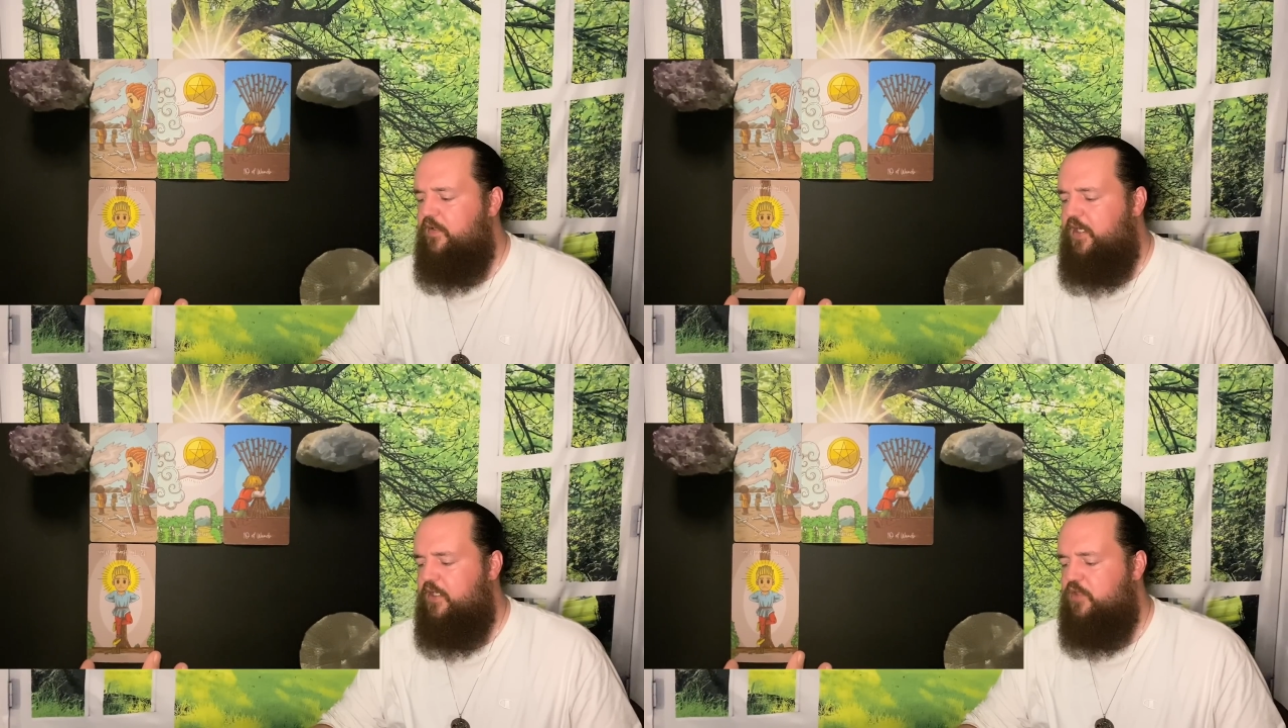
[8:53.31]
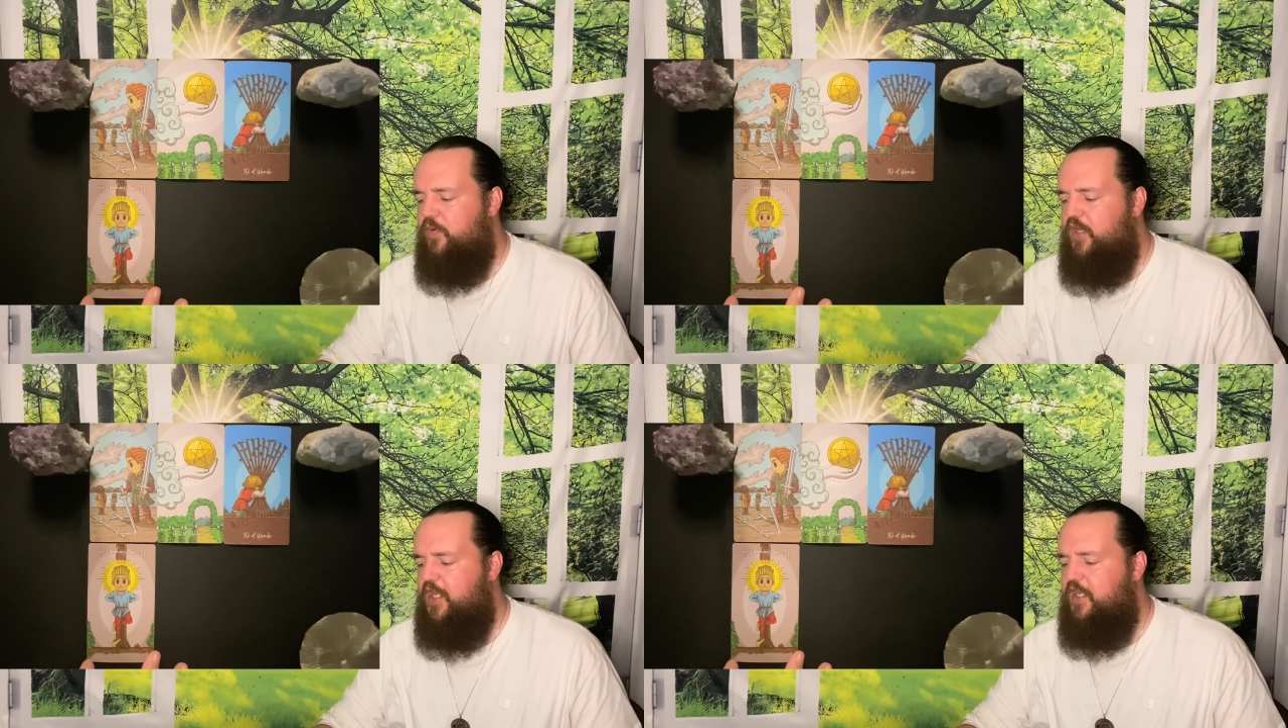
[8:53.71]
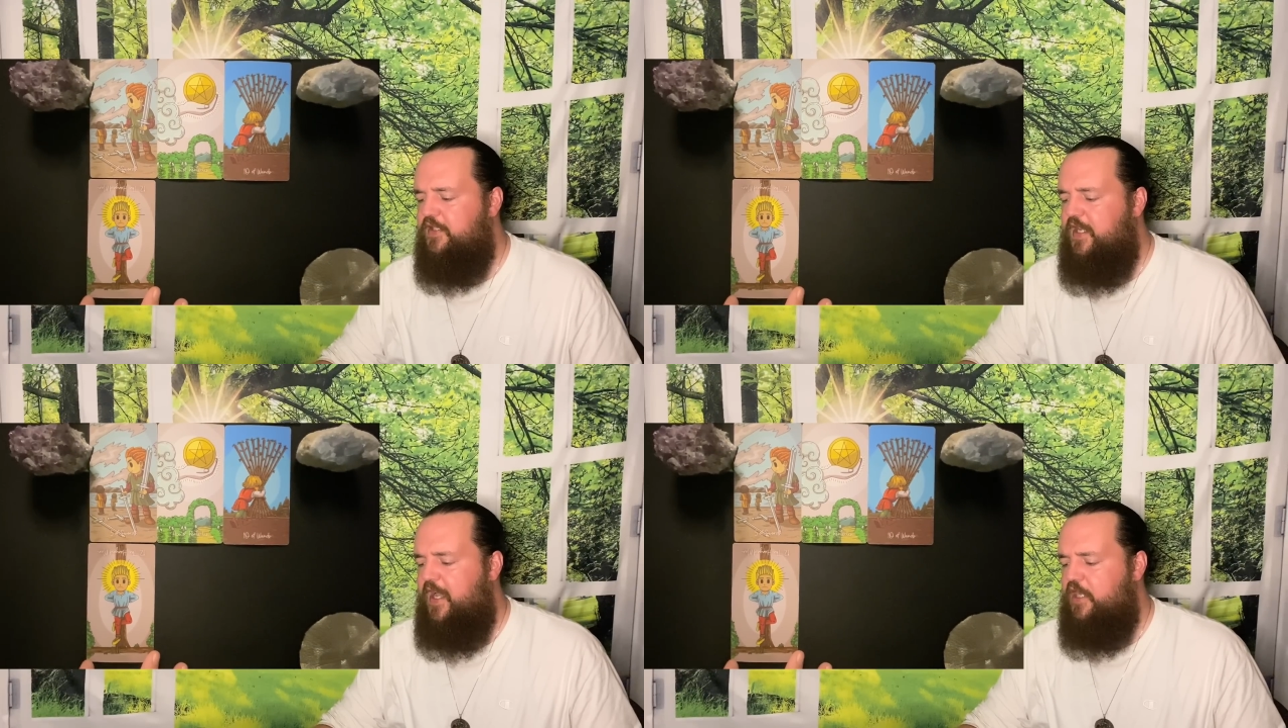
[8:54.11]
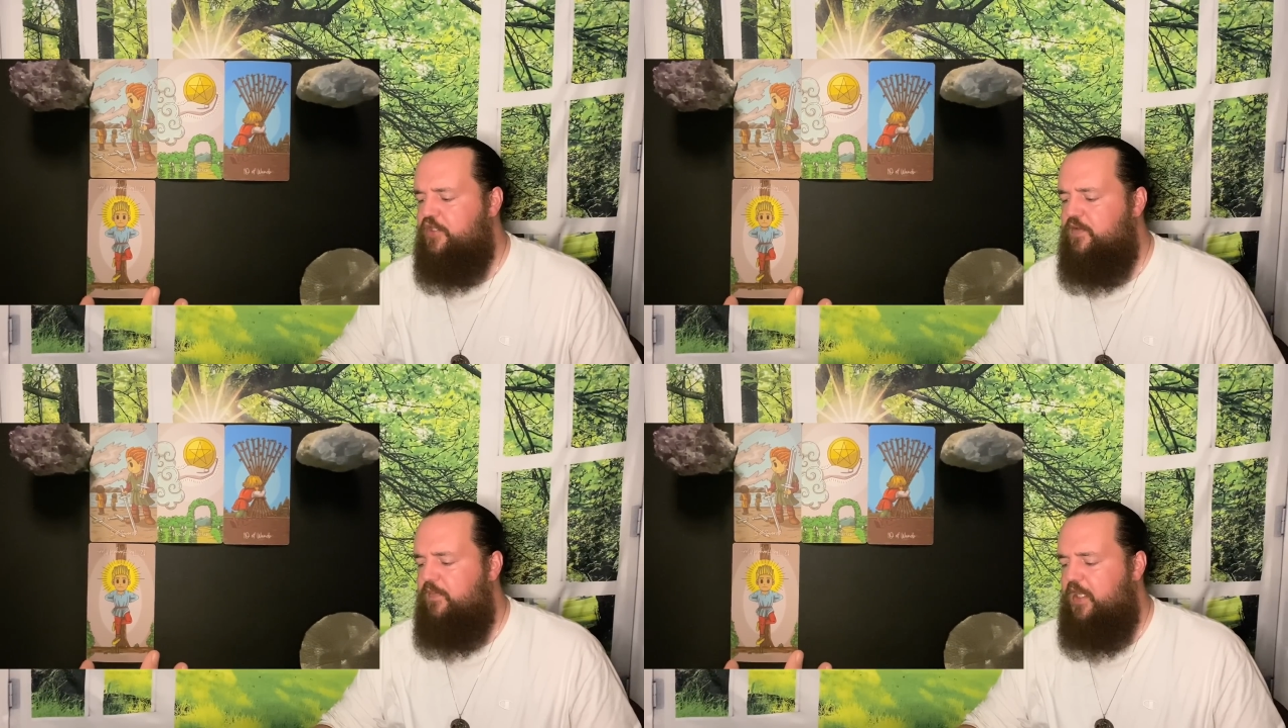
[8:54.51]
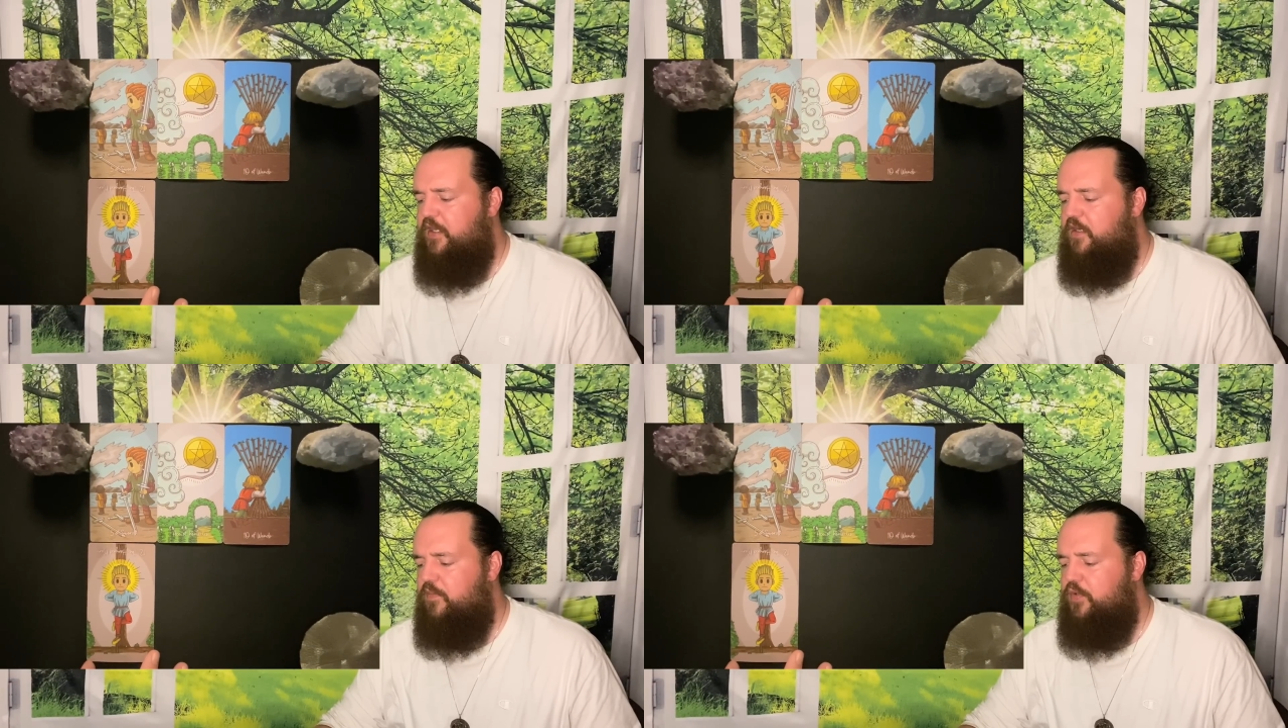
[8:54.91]
like springing into action,
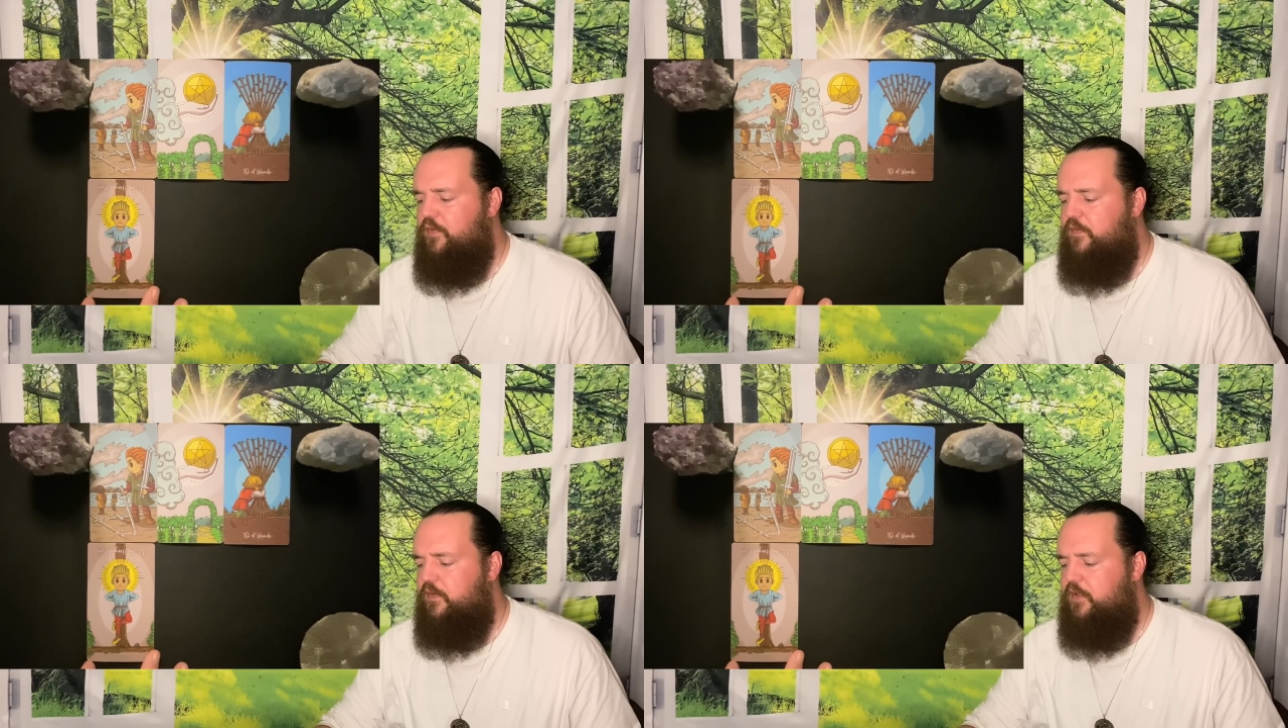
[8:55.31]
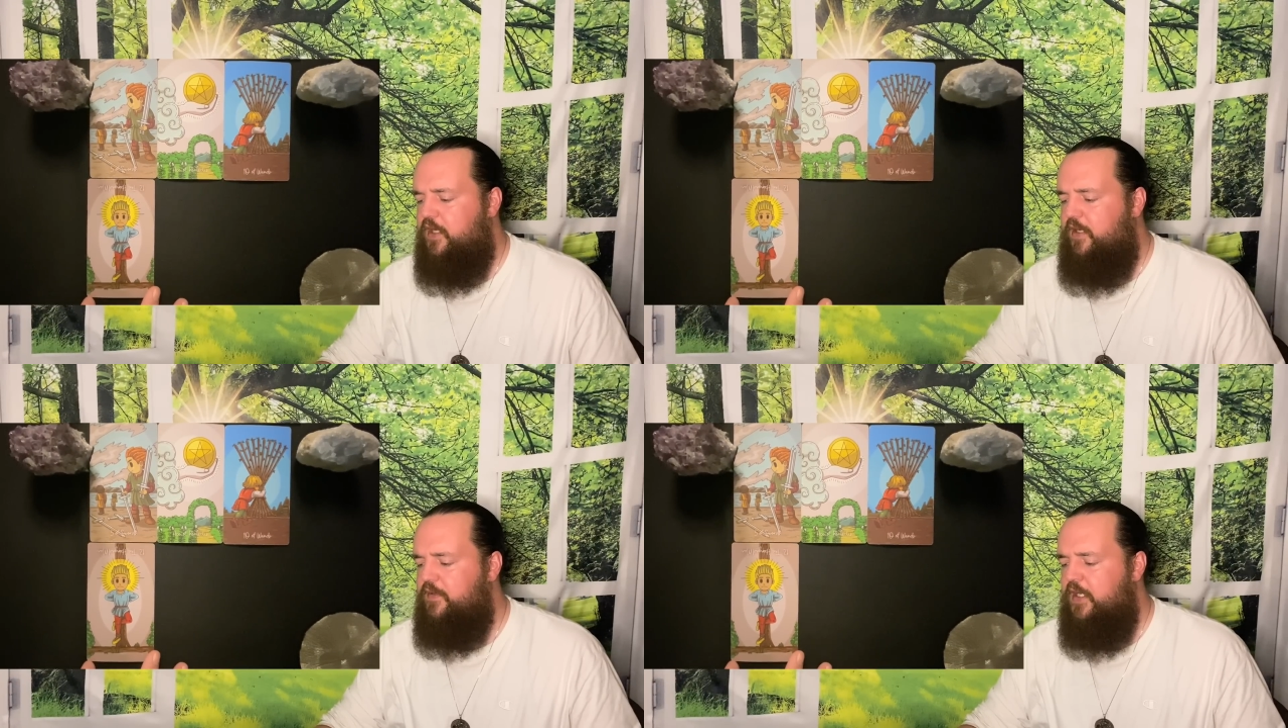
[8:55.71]
making a move. Okay,